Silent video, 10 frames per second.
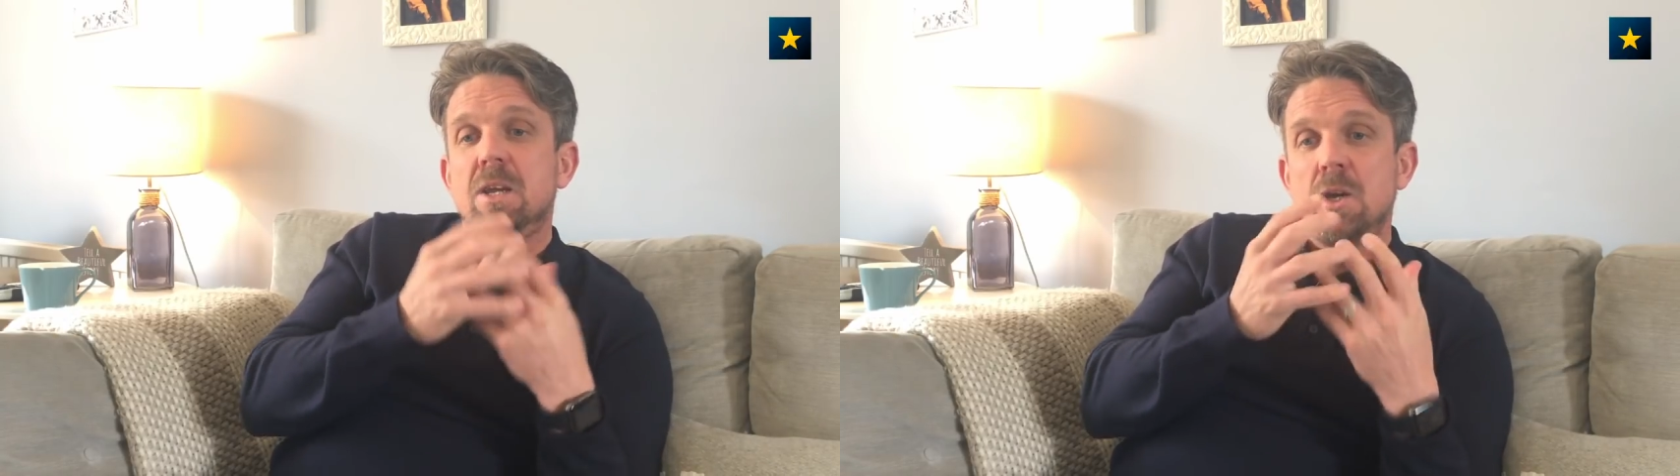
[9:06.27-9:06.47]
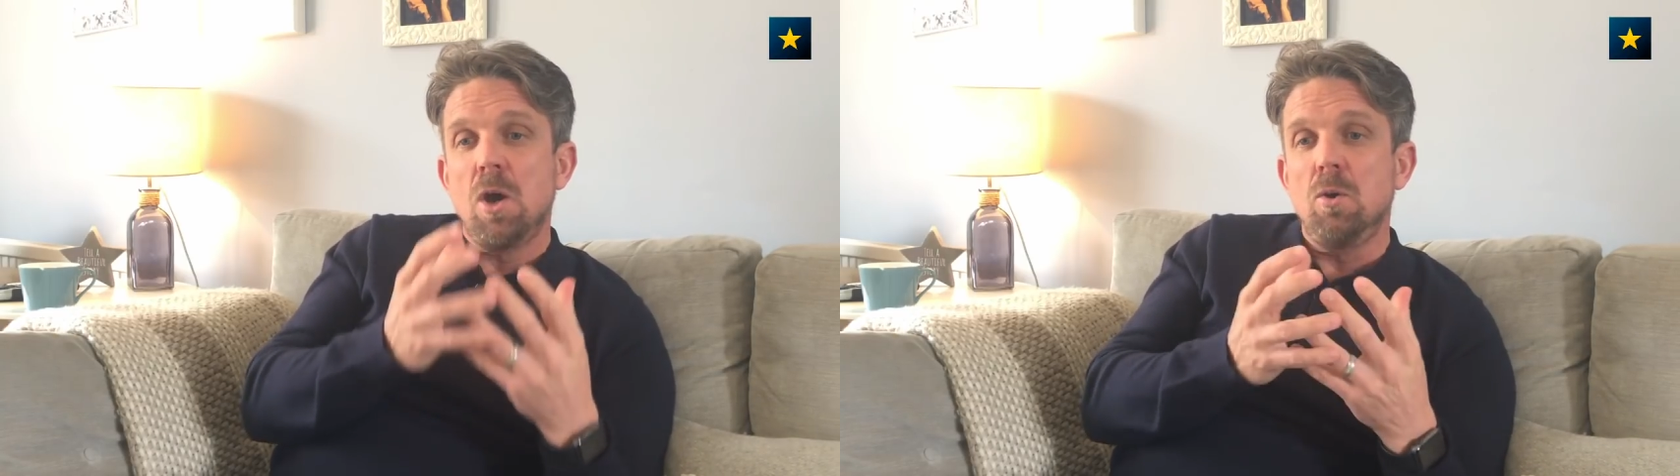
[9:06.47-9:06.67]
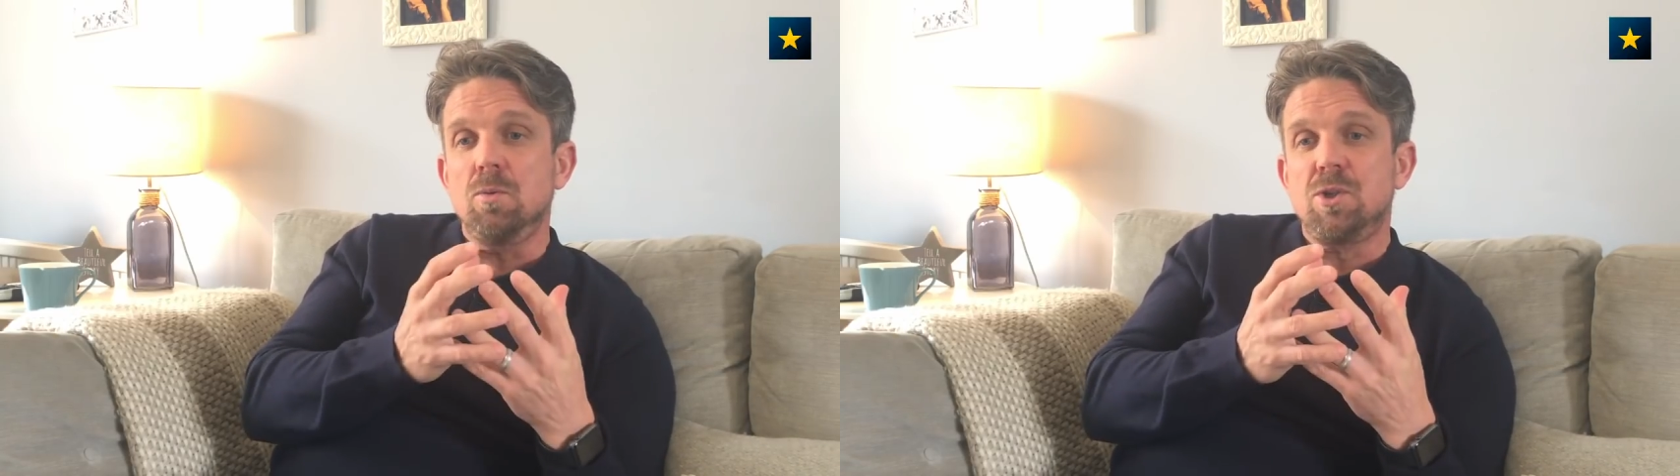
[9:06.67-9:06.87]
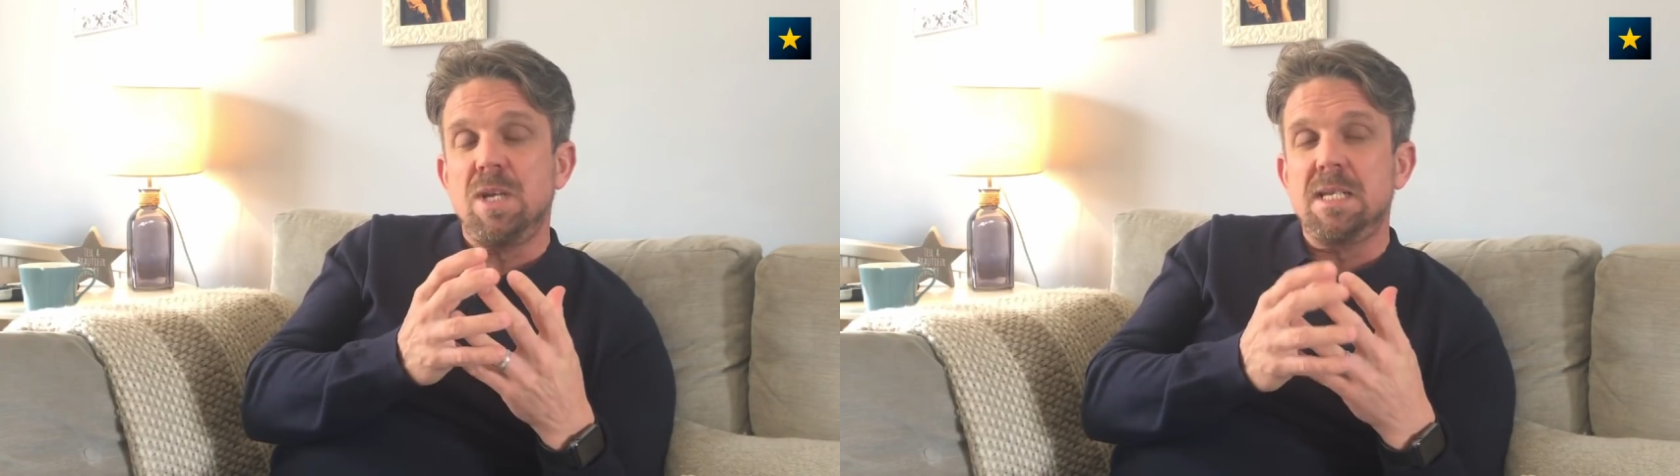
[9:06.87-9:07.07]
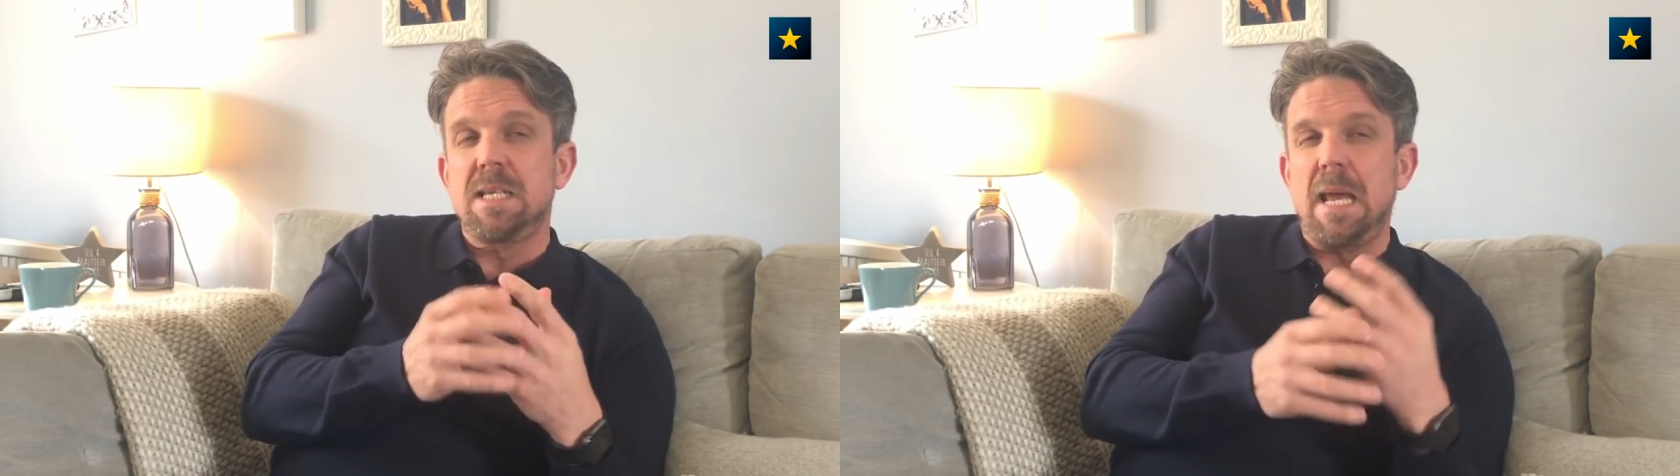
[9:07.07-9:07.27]

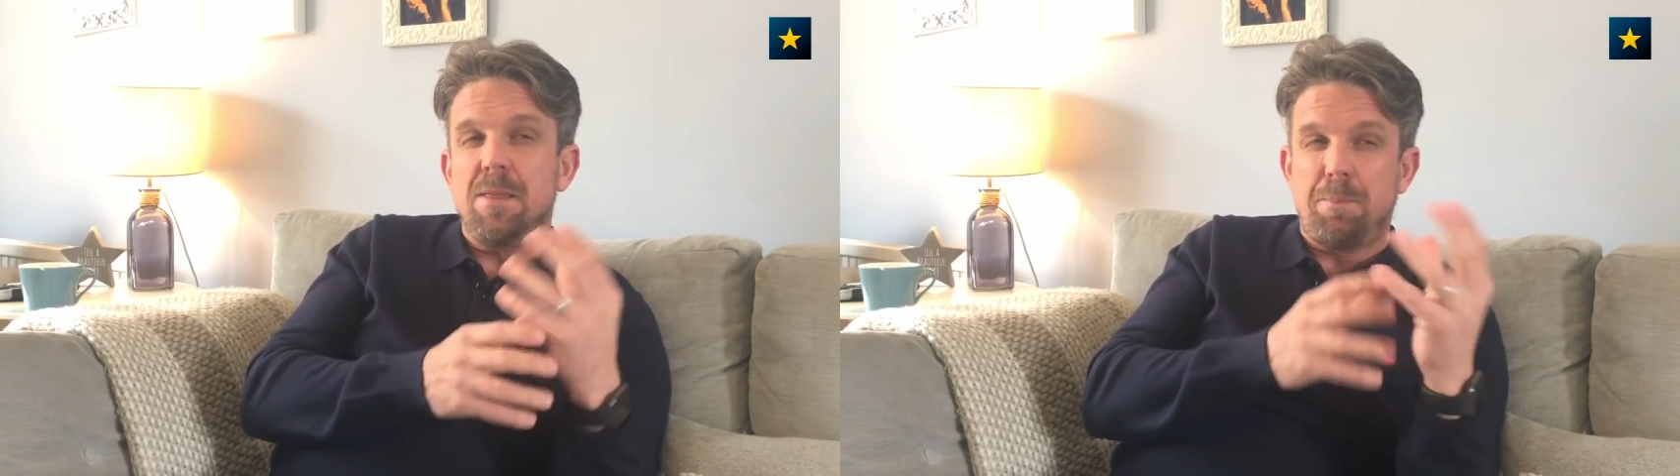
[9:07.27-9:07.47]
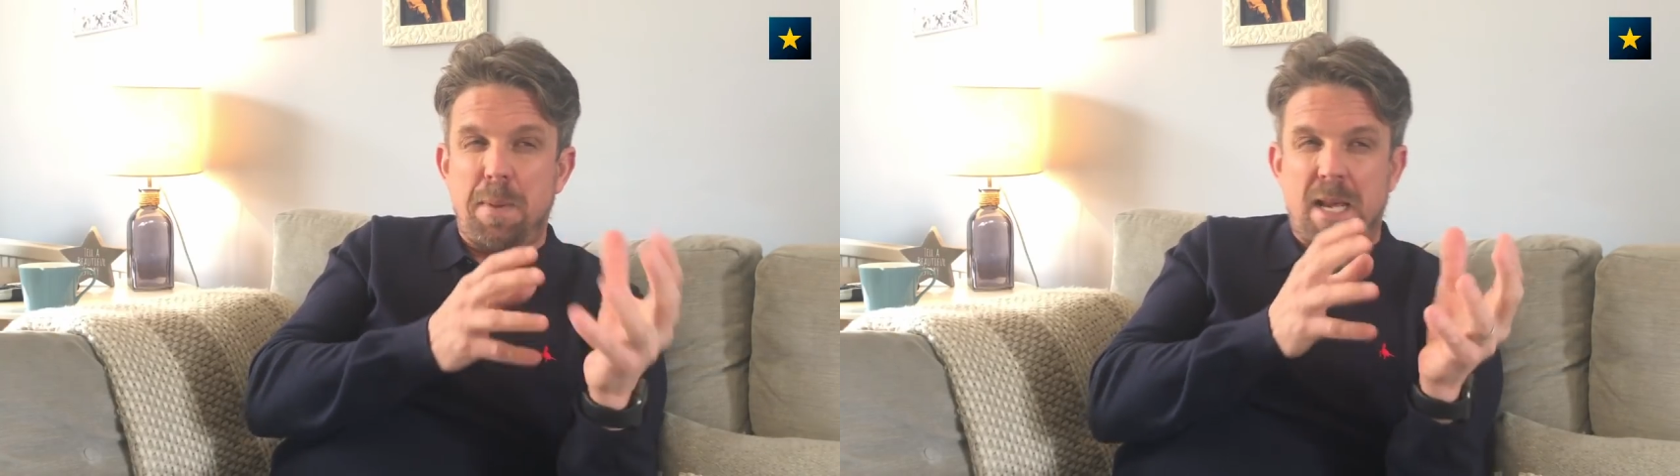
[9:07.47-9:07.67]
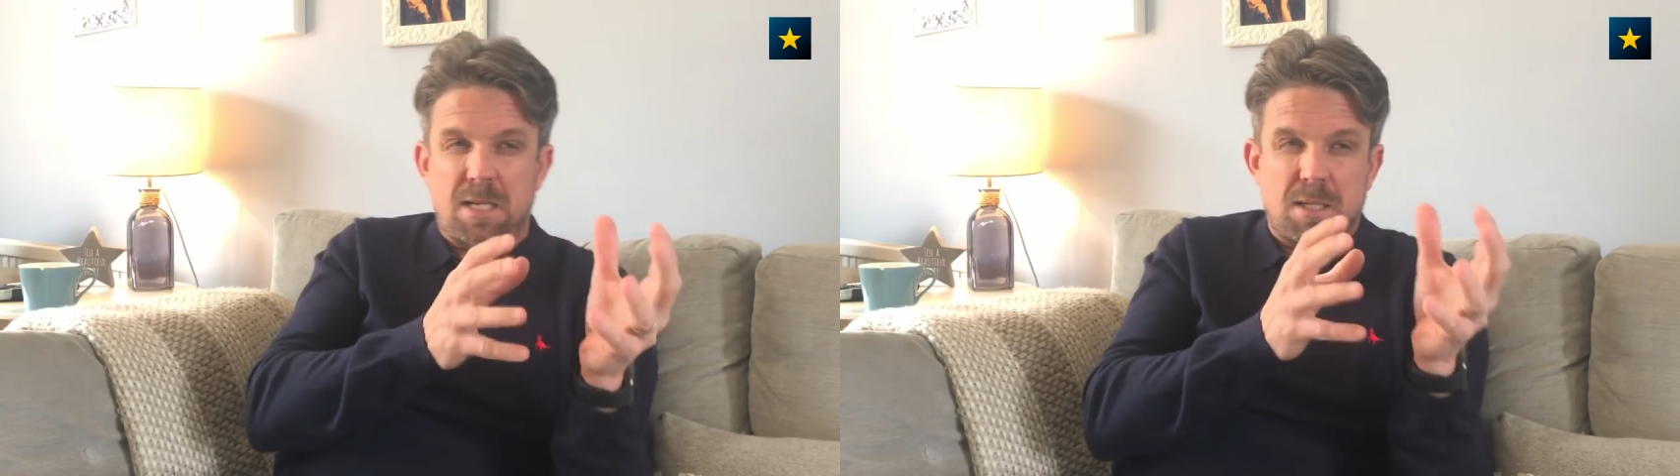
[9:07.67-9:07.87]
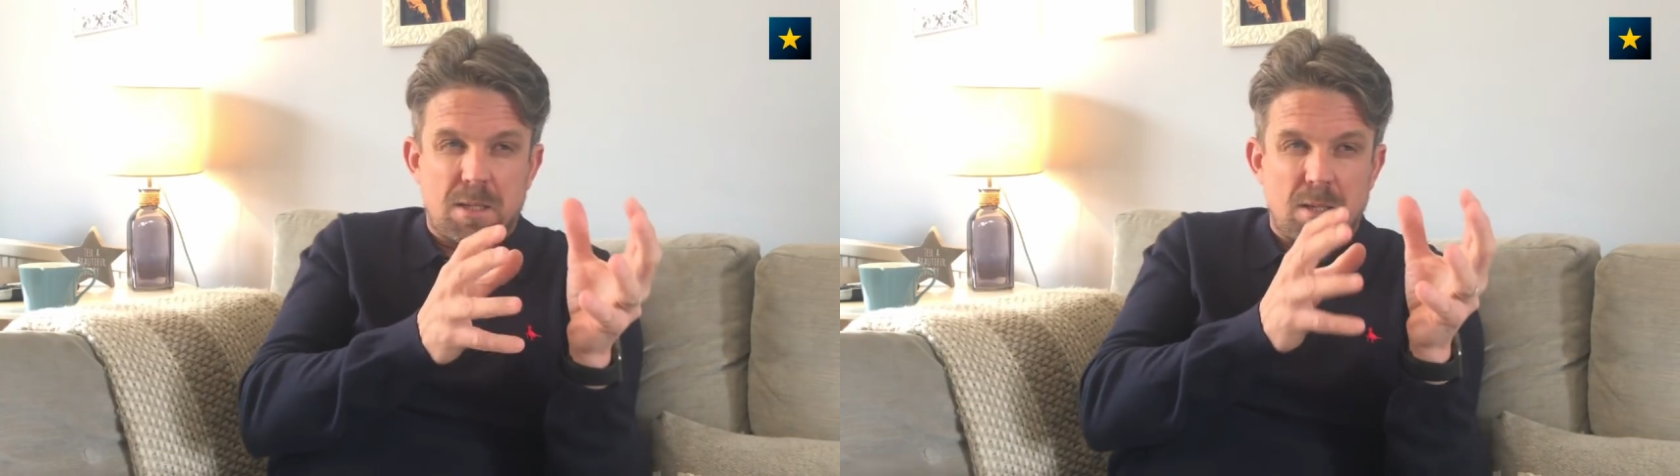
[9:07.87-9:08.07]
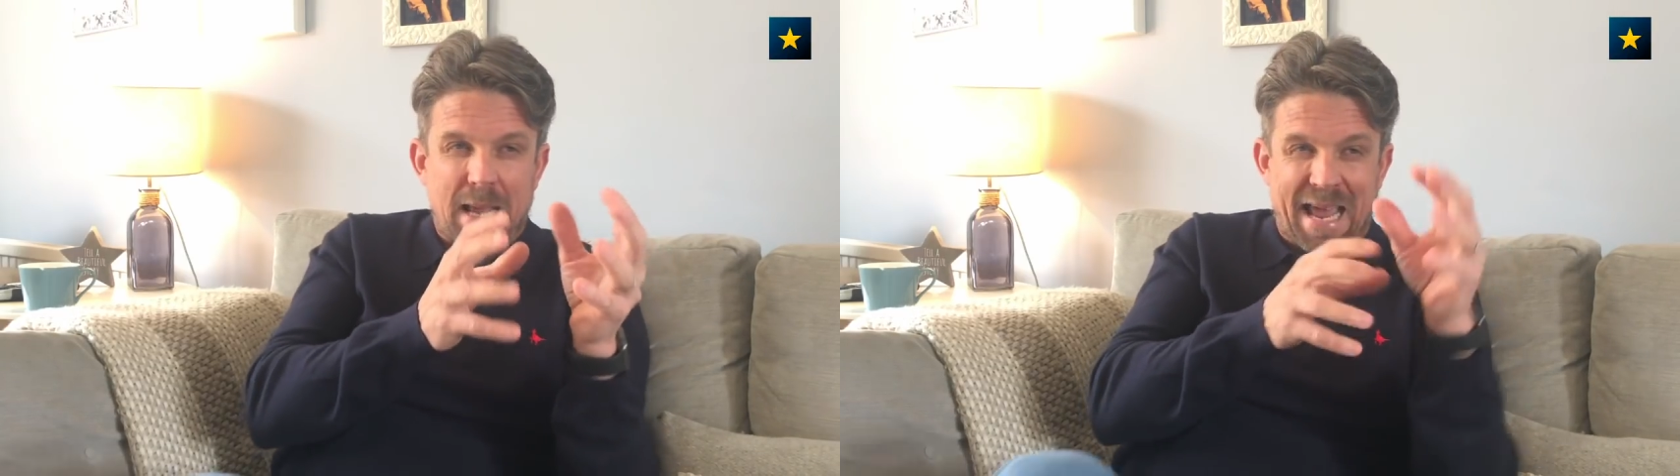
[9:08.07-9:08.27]
coach is getting the best